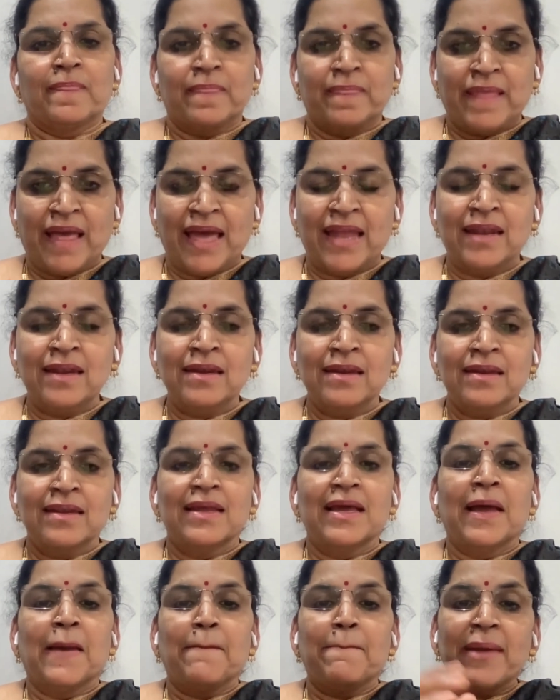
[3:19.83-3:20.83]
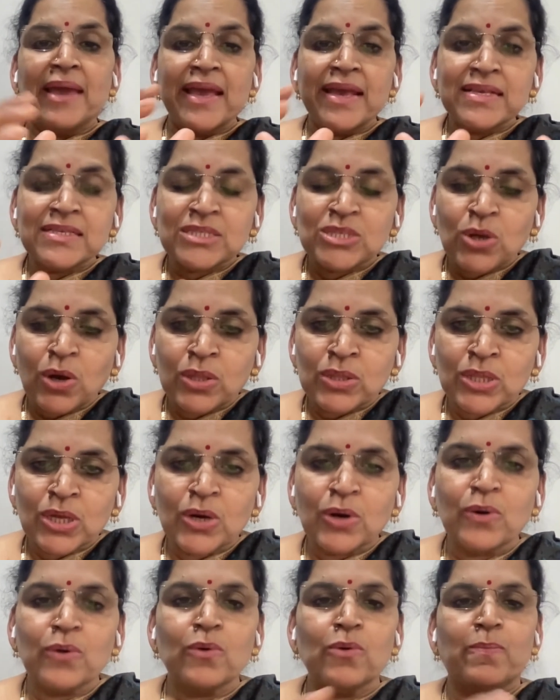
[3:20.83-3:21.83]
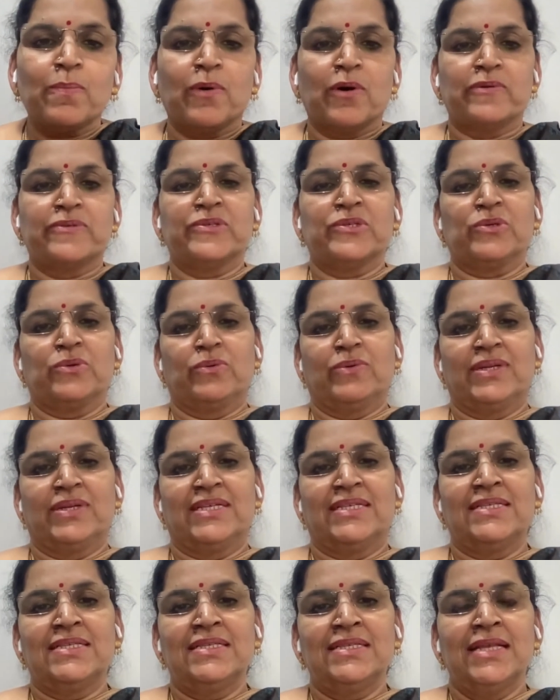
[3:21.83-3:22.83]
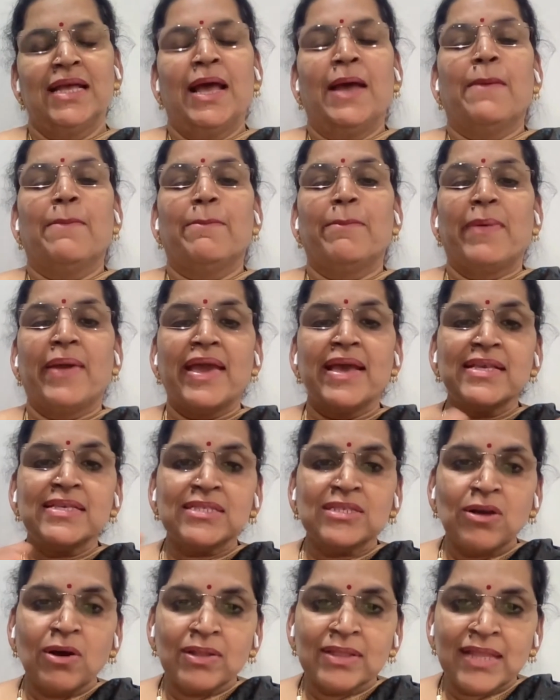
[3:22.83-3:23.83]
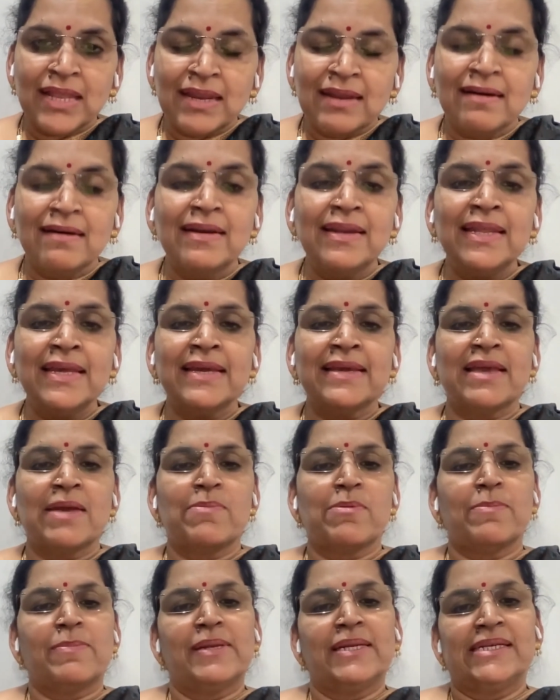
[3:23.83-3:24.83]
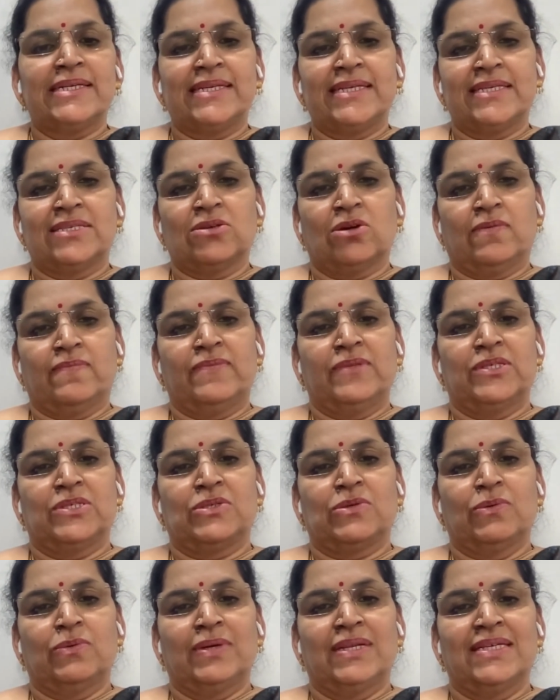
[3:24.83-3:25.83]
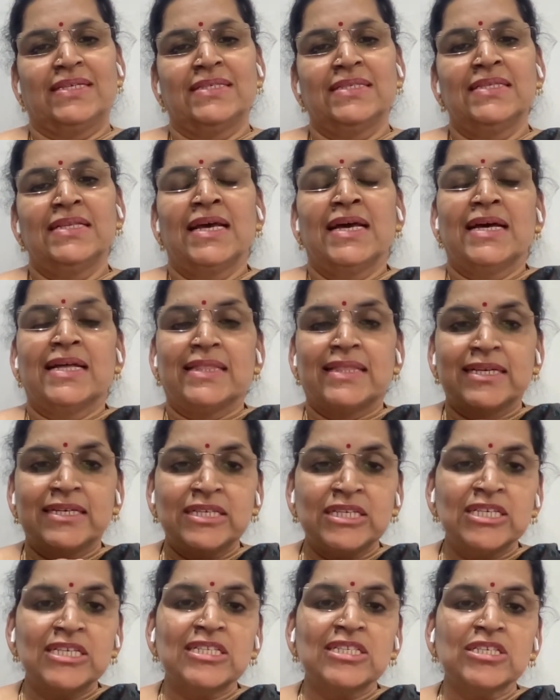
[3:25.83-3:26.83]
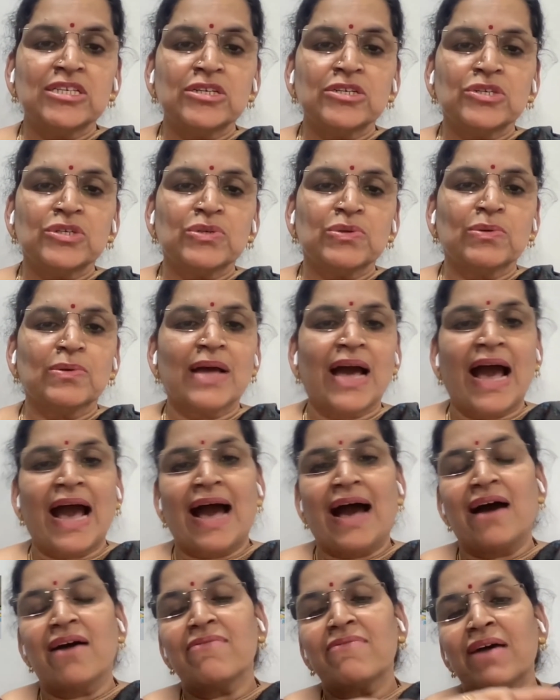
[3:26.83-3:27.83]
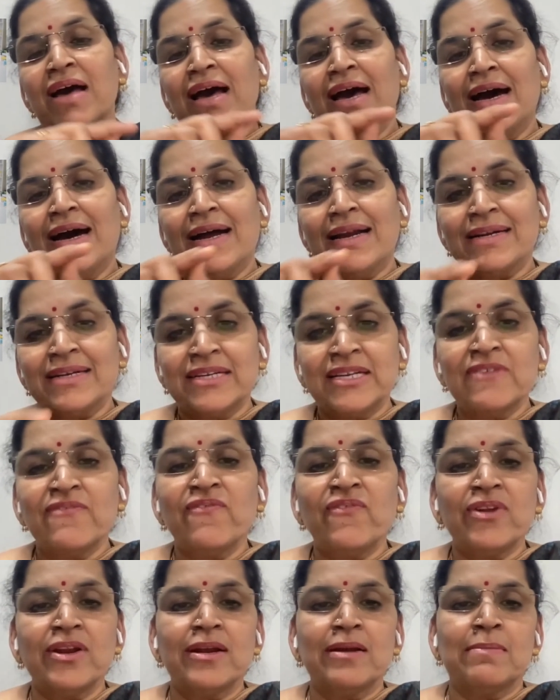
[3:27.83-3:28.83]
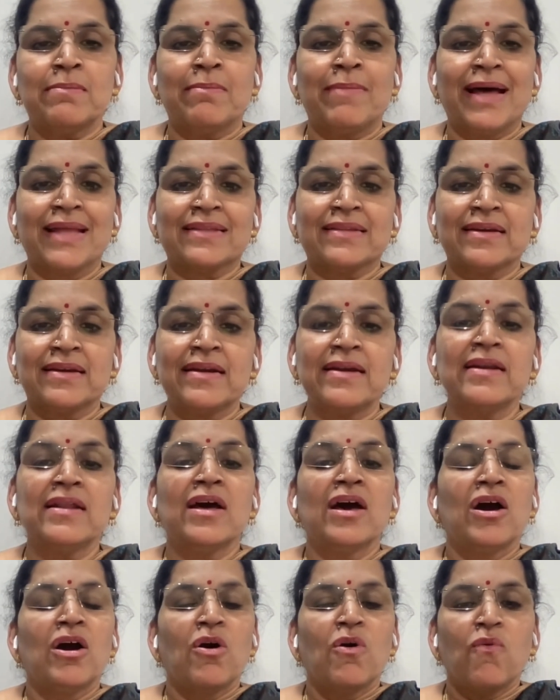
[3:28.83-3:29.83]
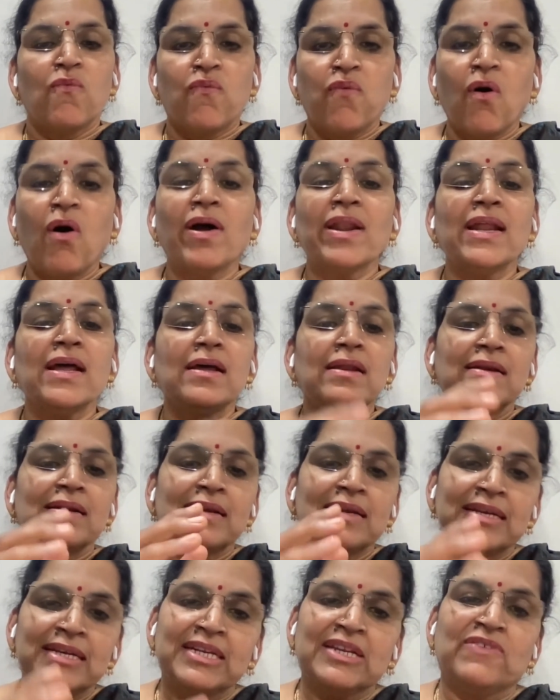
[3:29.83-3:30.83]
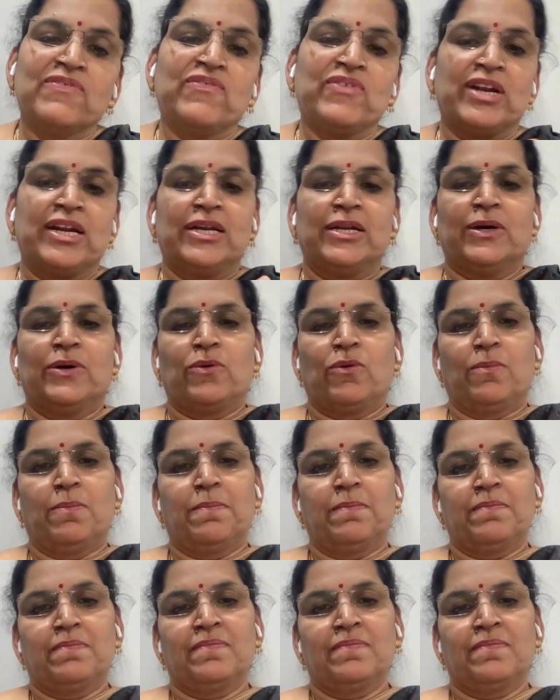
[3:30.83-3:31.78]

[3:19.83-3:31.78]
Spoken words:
Then, based on the group of students, based on the learning capabilities of the student, the teacher should have a different method for a different group.